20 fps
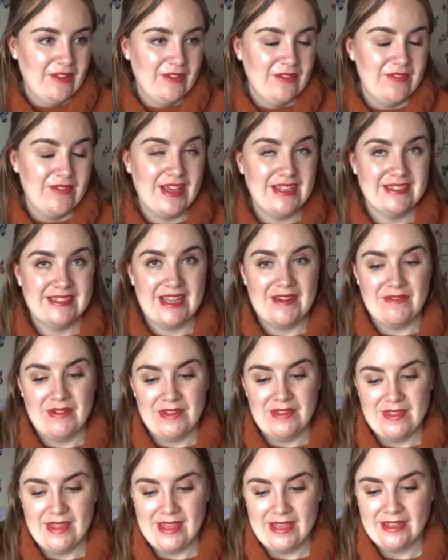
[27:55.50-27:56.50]
that's
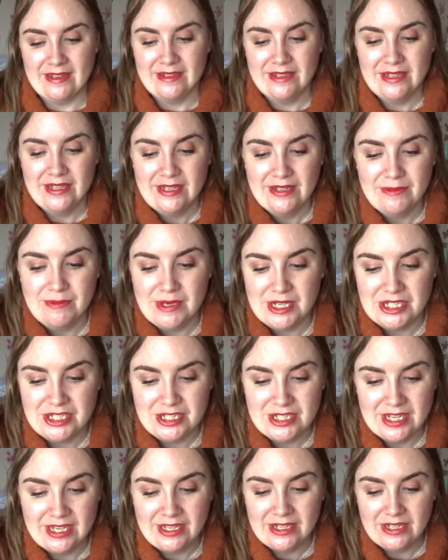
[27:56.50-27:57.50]
everything,
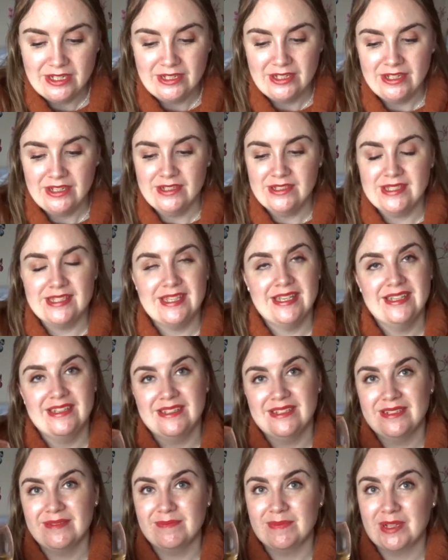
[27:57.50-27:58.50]
which includes
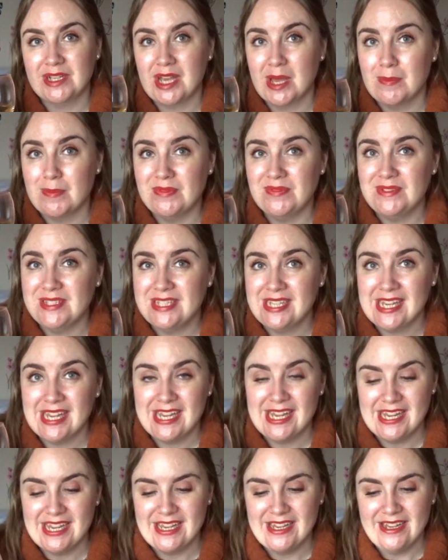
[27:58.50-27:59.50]
a cup of
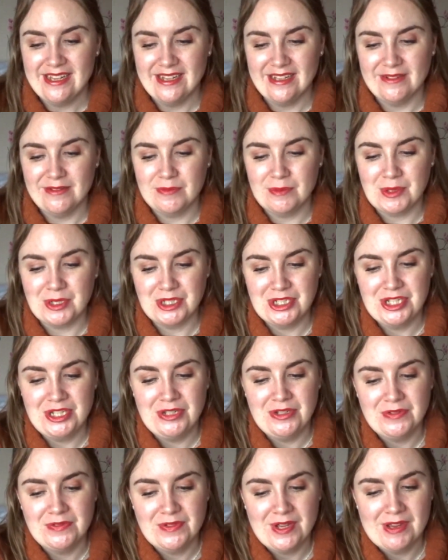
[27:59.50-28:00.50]
tea, watching
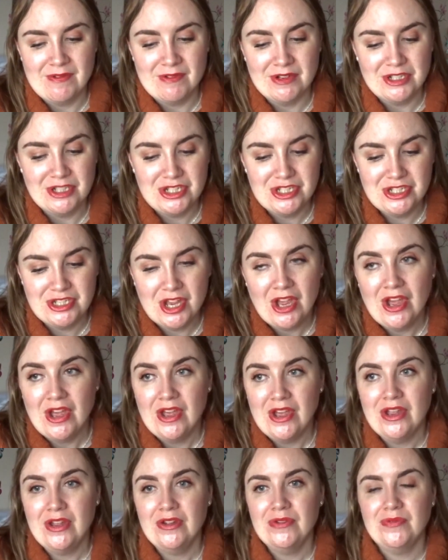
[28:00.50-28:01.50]
your favourite
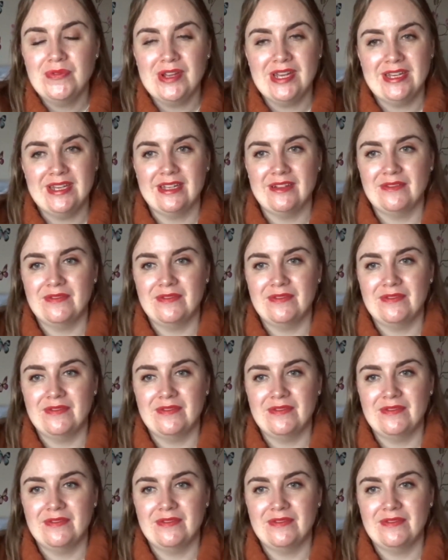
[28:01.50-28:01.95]
show, reading a